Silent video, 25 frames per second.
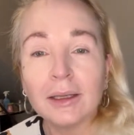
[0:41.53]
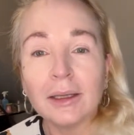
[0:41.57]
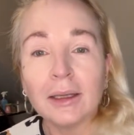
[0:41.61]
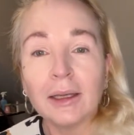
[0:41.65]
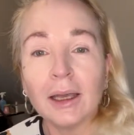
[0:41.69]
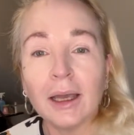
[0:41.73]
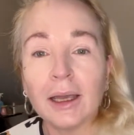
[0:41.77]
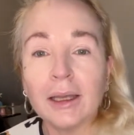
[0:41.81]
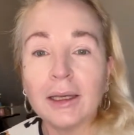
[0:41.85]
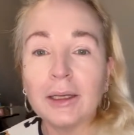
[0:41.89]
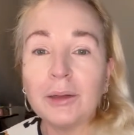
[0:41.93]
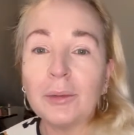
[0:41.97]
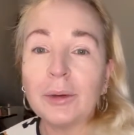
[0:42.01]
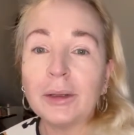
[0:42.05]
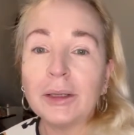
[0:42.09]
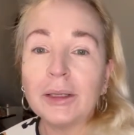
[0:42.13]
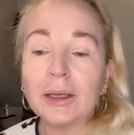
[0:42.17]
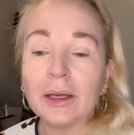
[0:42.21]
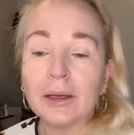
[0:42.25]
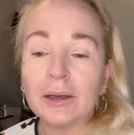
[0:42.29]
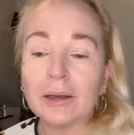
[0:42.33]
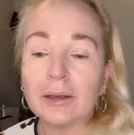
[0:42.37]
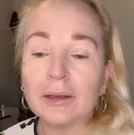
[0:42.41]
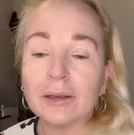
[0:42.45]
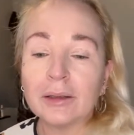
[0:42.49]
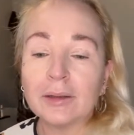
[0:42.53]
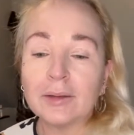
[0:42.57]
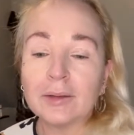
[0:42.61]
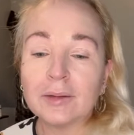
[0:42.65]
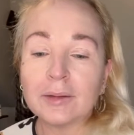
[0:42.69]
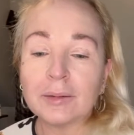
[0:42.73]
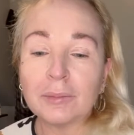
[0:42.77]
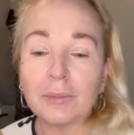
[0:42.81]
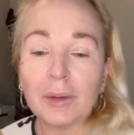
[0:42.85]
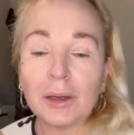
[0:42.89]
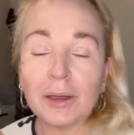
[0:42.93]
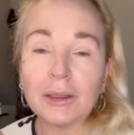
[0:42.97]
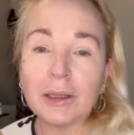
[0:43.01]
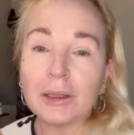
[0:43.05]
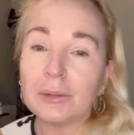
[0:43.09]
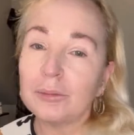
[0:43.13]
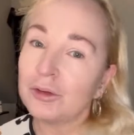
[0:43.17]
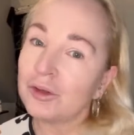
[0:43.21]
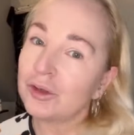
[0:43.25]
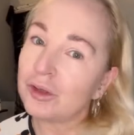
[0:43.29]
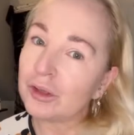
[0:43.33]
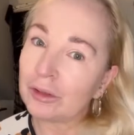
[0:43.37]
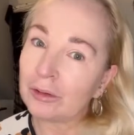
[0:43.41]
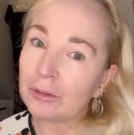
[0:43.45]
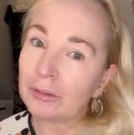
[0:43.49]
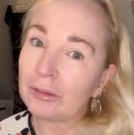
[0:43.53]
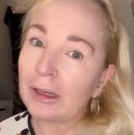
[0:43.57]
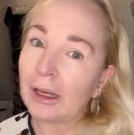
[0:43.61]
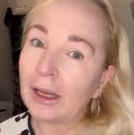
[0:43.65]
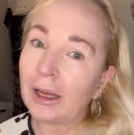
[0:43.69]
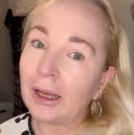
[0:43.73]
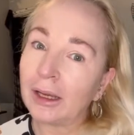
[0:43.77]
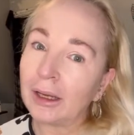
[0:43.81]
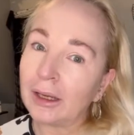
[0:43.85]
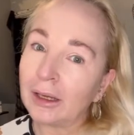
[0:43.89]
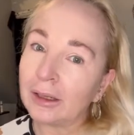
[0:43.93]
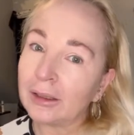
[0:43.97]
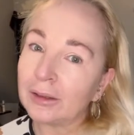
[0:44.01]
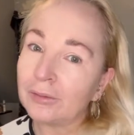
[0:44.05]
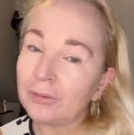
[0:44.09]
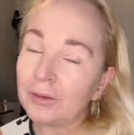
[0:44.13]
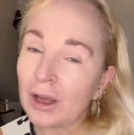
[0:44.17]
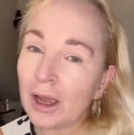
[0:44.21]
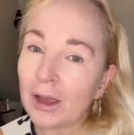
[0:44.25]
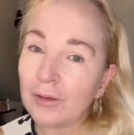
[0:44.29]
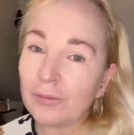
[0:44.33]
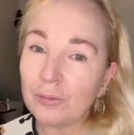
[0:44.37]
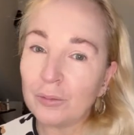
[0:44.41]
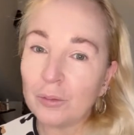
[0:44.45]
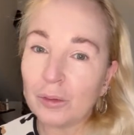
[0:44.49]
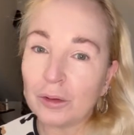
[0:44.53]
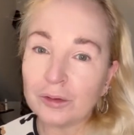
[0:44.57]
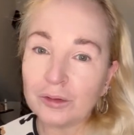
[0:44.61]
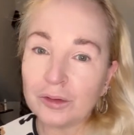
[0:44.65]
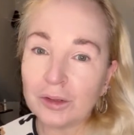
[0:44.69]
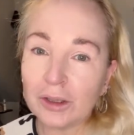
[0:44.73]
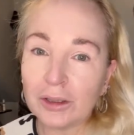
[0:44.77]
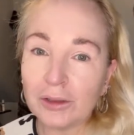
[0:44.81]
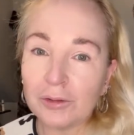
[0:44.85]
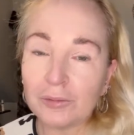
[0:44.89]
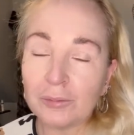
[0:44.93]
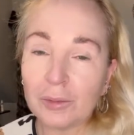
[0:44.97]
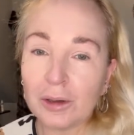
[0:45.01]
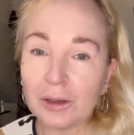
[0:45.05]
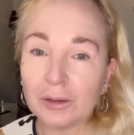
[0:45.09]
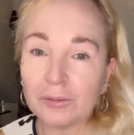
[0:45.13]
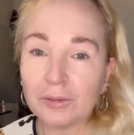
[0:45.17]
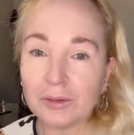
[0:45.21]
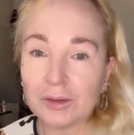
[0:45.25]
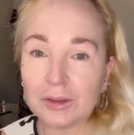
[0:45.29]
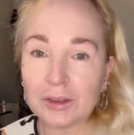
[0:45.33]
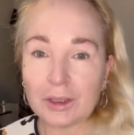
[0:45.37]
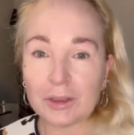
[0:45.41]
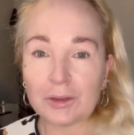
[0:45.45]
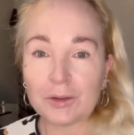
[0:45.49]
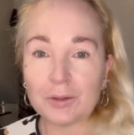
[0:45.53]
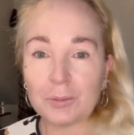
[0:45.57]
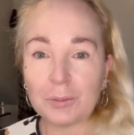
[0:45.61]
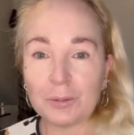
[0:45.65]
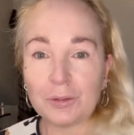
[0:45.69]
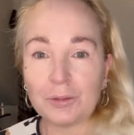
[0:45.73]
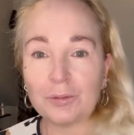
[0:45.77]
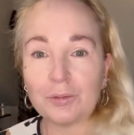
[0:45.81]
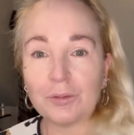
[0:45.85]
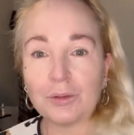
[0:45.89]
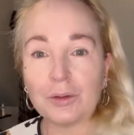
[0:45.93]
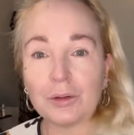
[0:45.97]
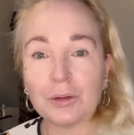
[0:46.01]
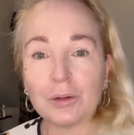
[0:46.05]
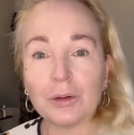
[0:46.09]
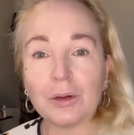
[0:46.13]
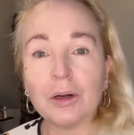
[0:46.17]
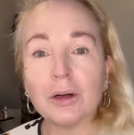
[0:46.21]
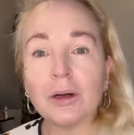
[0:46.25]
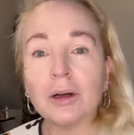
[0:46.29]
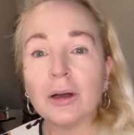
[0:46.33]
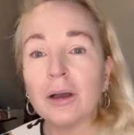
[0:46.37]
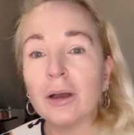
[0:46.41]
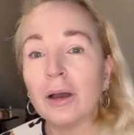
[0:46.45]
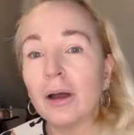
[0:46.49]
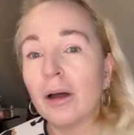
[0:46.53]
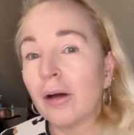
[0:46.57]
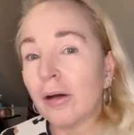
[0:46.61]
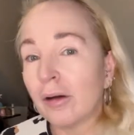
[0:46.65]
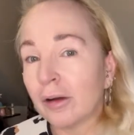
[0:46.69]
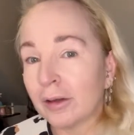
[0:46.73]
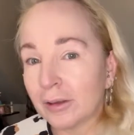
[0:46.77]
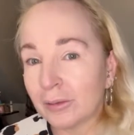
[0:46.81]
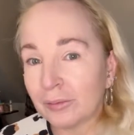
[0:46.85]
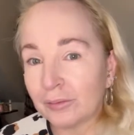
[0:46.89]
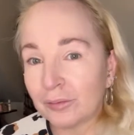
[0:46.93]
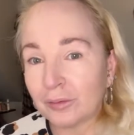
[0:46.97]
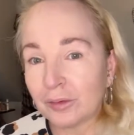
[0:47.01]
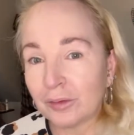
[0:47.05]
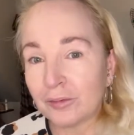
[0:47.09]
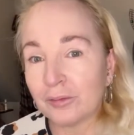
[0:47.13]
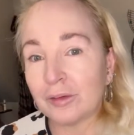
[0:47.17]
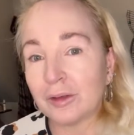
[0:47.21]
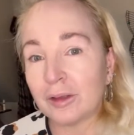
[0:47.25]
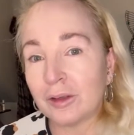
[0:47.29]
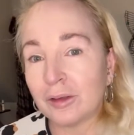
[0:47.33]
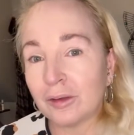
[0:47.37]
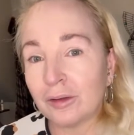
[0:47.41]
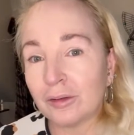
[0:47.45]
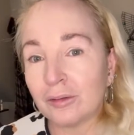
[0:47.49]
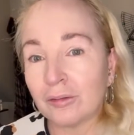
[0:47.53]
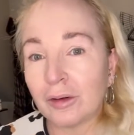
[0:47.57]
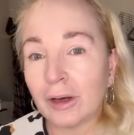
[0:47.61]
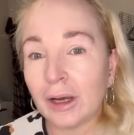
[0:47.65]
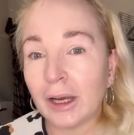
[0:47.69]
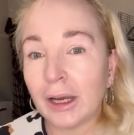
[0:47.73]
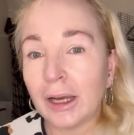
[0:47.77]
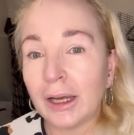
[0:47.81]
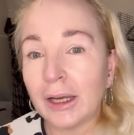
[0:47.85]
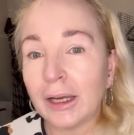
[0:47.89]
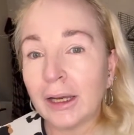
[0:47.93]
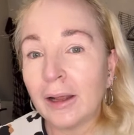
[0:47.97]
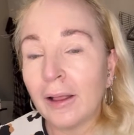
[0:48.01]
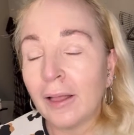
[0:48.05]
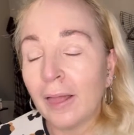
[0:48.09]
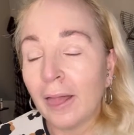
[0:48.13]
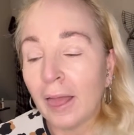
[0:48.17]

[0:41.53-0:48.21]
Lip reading: Anyway guys, my name's Julie and if you haven't watched any of my videos before, I am 53.